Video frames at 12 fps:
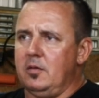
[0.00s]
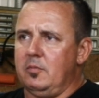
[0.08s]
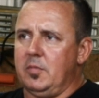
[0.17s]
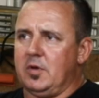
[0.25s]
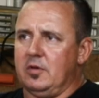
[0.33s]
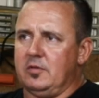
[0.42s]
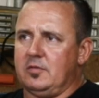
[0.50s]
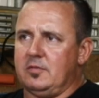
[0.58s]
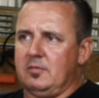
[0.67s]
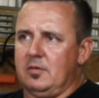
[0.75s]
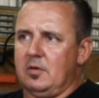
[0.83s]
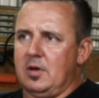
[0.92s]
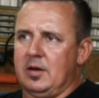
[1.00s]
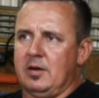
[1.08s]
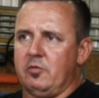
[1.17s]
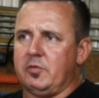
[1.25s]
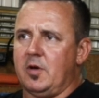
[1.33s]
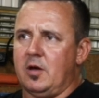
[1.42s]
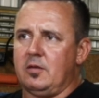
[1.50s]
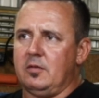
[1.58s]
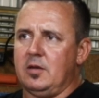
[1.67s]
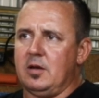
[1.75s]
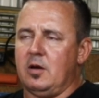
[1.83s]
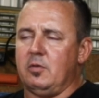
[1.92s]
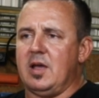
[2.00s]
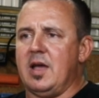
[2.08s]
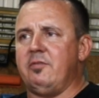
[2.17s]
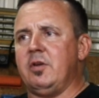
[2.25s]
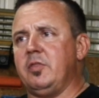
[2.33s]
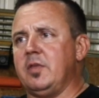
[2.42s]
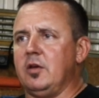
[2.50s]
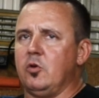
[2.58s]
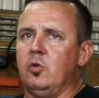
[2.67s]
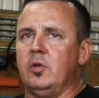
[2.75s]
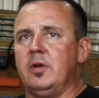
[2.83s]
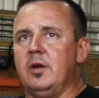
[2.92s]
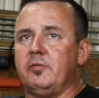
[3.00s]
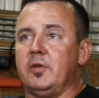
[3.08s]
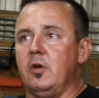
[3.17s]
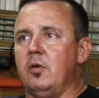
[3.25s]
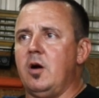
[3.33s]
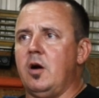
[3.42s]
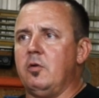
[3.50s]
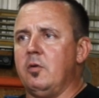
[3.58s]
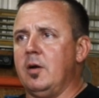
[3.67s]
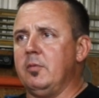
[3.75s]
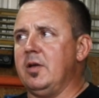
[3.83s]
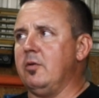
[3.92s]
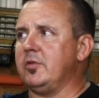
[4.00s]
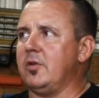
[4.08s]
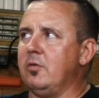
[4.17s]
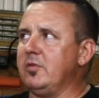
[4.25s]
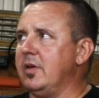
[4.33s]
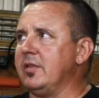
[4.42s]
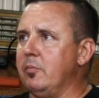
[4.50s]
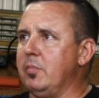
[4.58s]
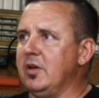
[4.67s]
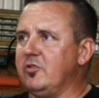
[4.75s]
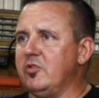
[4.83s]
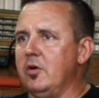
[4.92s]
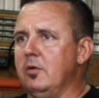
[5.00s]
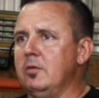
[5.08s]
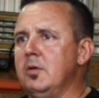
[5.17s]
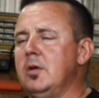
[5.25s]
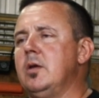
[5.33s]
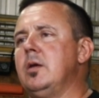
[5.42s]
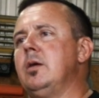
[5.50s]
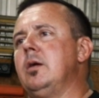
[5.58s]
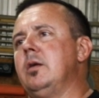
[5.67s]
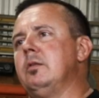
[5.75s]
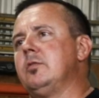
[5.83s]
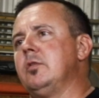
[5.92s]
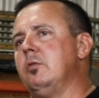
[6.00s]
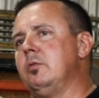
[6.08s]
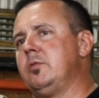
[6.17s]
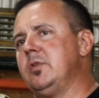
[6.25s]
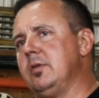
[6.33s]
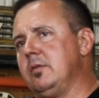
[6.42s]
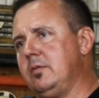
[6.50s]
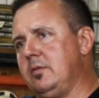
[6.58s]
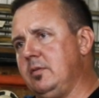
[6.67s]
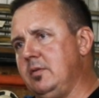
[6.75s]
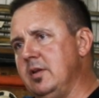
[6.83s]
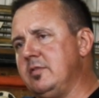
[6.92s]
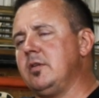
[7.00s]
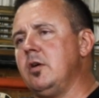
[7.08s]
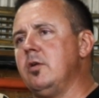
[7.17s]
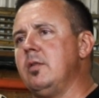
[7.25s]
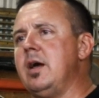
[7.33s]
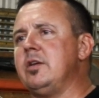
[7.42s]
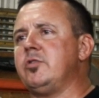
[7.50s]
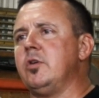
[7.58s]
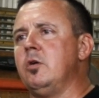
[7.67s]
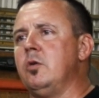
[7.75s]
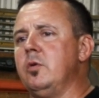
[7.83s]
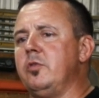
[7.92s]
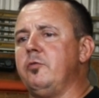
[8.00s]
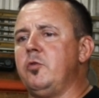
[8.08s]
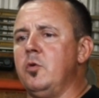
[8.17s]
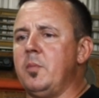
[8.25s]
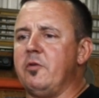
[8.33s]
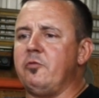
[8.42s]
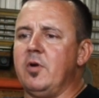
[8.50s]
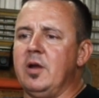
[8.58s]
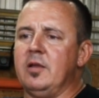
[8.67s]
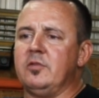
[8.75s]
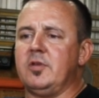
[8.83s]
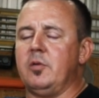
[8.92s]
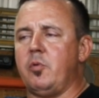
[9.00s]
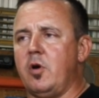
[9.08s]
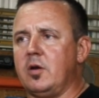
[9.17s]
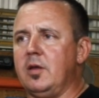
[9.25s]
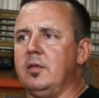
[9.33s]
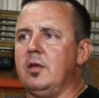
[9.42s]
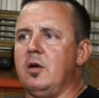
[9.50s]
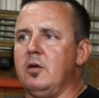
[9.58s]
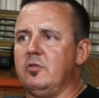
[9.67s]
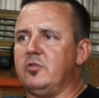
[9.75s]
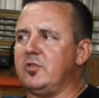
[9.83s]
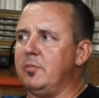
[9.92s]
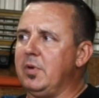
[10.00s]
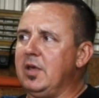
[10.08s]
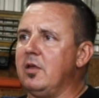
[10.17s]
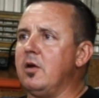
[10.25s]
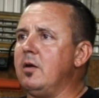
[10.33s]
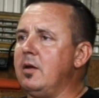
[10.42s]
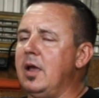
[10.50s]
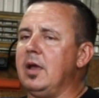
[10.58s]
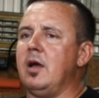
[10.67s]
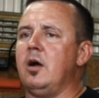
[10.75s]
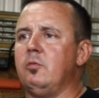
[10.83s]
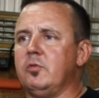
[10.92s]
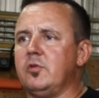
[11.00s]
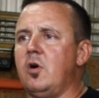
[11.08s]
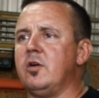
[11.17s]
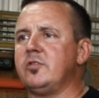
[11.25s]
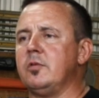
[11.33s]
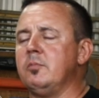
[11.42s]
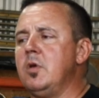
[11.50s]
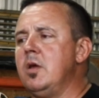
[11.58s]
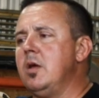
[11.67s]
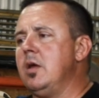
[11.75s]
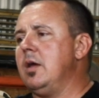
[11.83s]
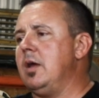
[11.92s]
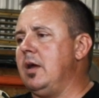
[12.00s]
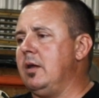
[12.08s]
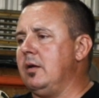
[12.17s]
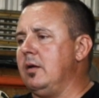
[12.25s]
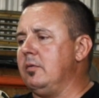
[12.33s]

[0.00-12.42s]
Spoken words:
because I never thought that I would have anything cool enough to go to Autorama. That was always like the big show. And so to get to go to that show with a few of my friends and to park in there and just to be there and hang out was awesome. And